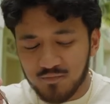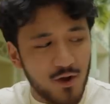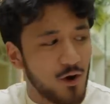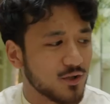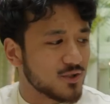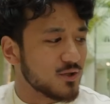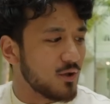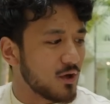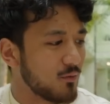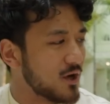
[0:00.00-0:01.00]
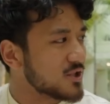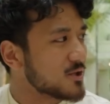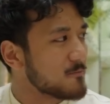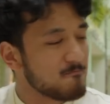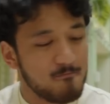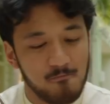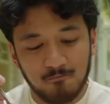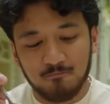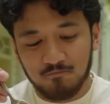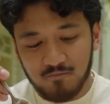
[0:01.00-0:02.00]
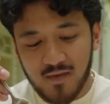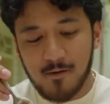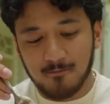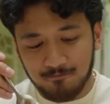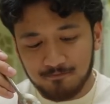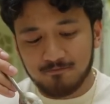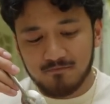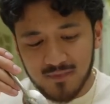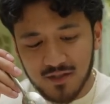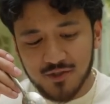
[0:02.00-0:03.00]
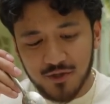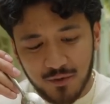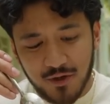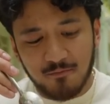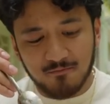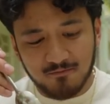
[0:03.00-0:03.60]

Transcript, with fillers: Oh, it's so like rich. Yeah, it's good. Super good.